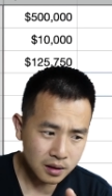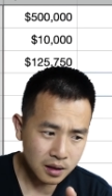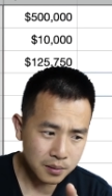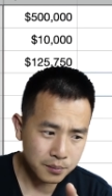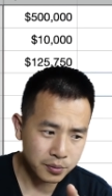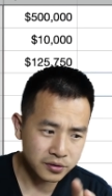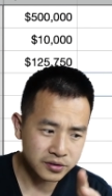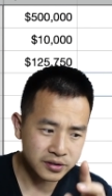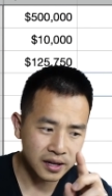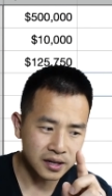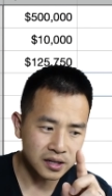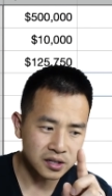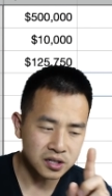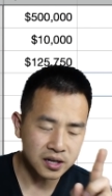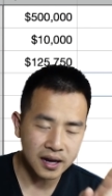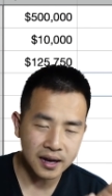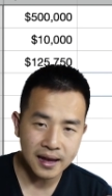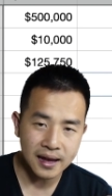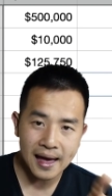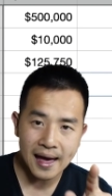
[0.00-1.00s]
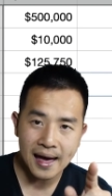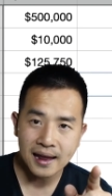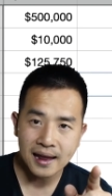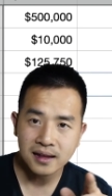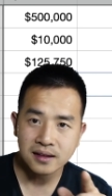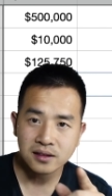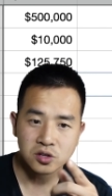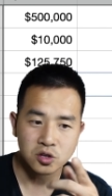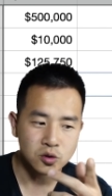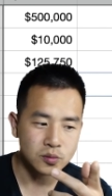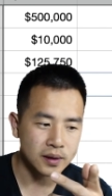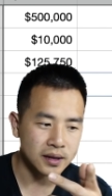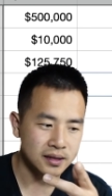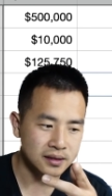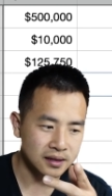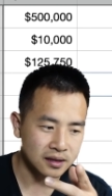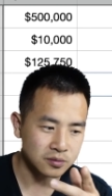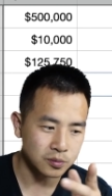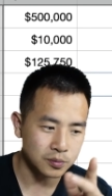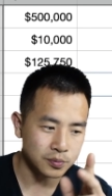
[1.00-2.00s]
percentage. I added too many
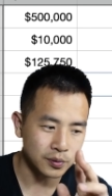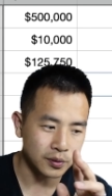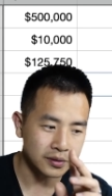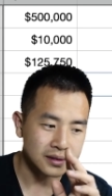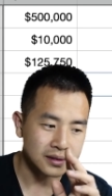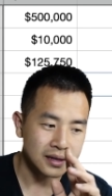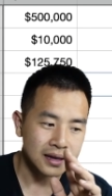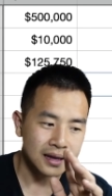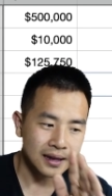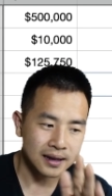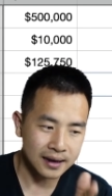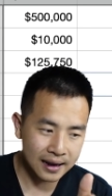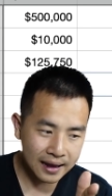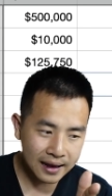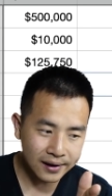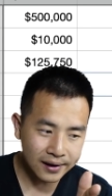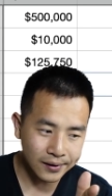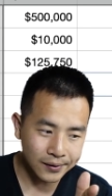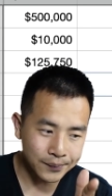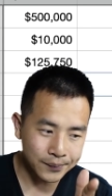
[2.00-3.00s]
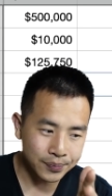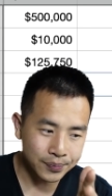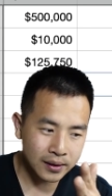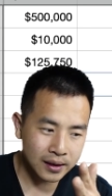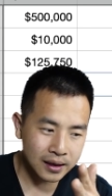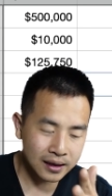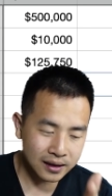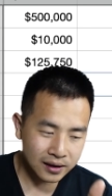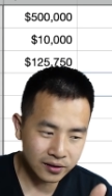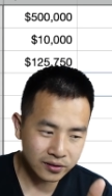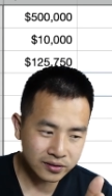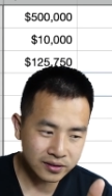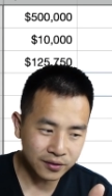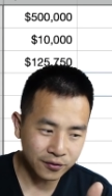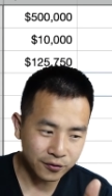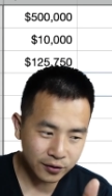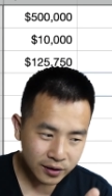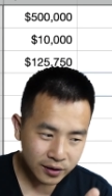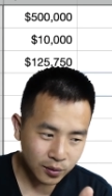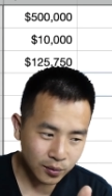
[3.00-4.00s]
decimal points. Now here's
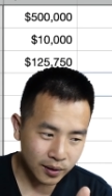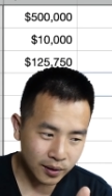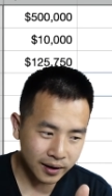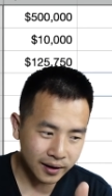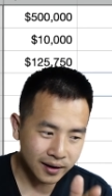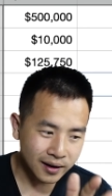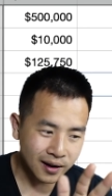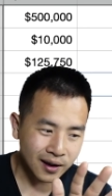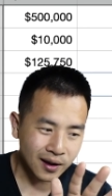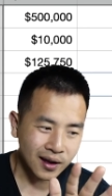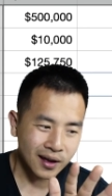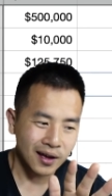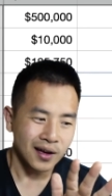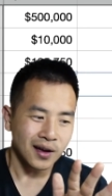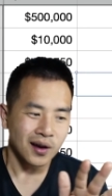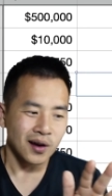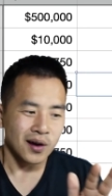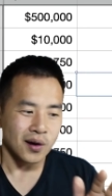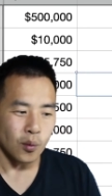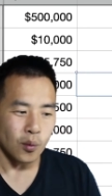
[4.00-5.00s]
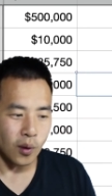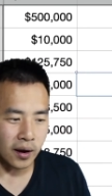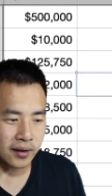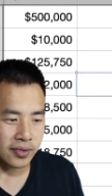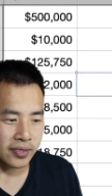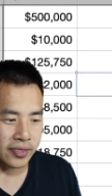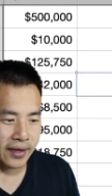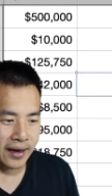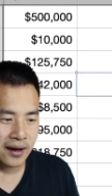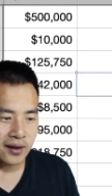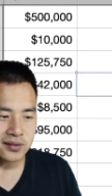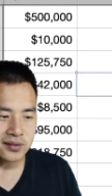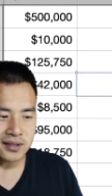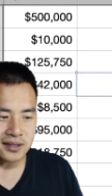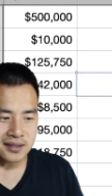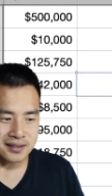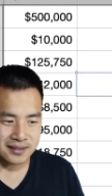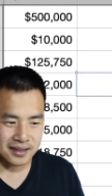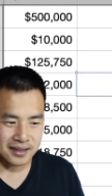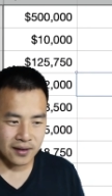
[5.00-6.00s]
the real one, one
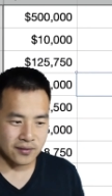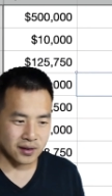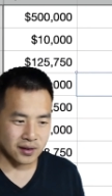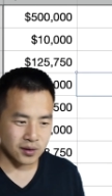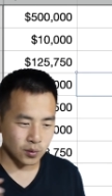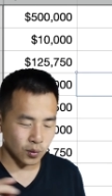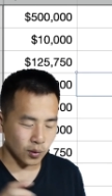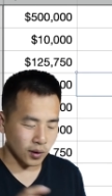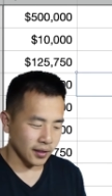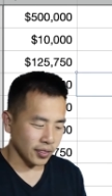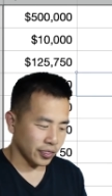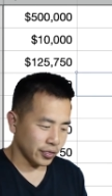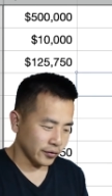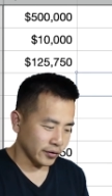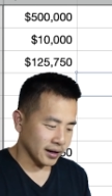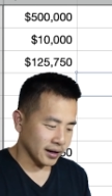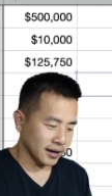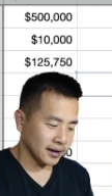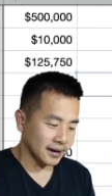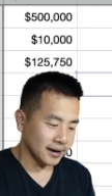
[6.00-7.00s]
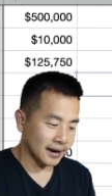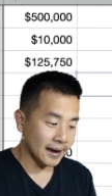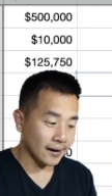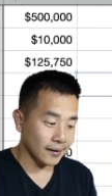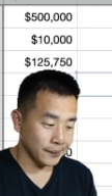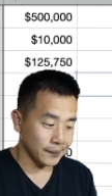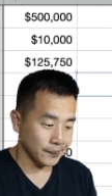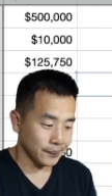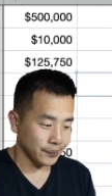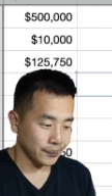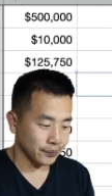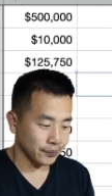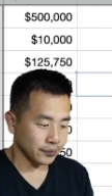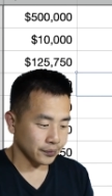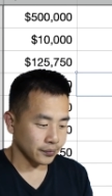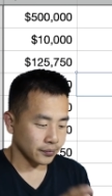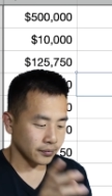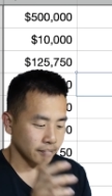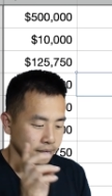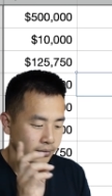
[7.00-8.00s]
thousand seven hundred thirteen. Now
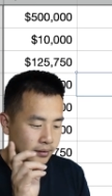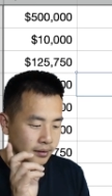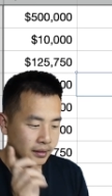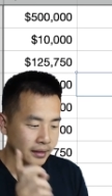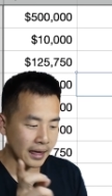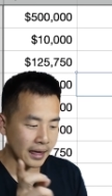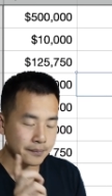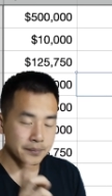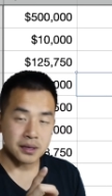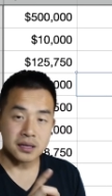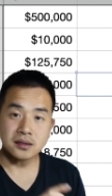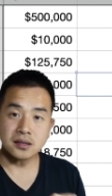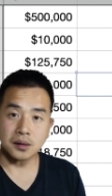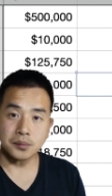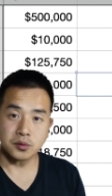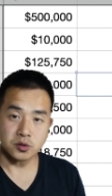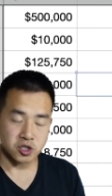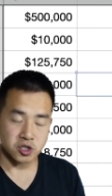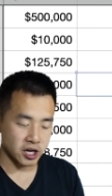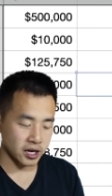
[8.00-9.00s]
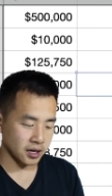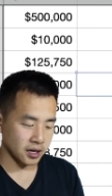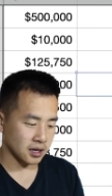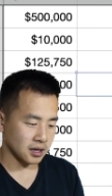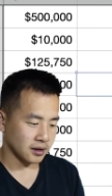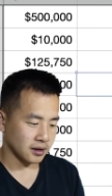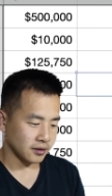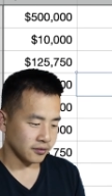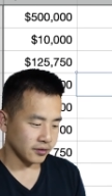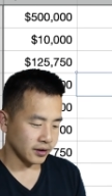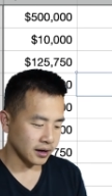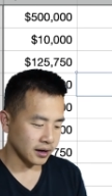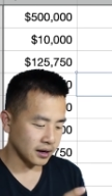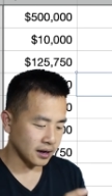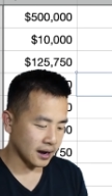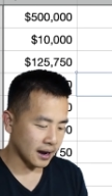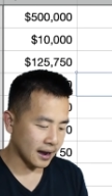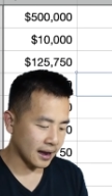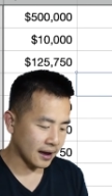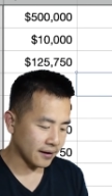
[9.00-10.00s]
let me double check. Right,
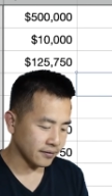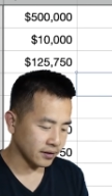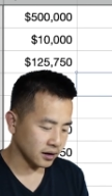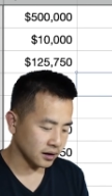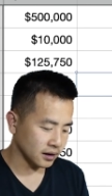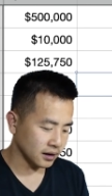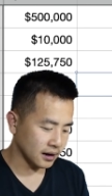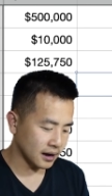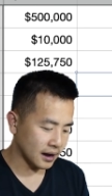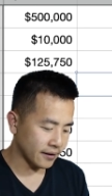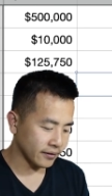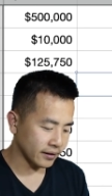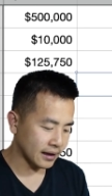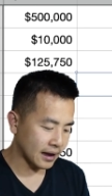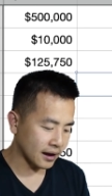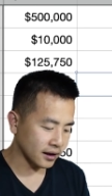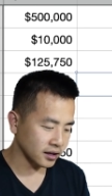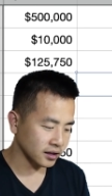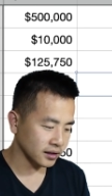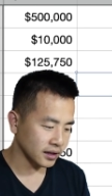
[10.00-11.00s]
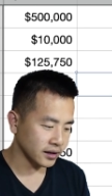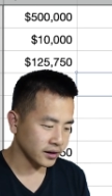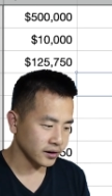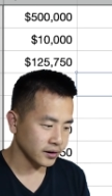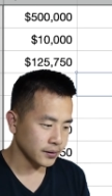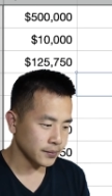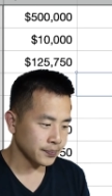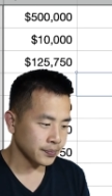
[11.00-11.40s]
I have a I have a calculator,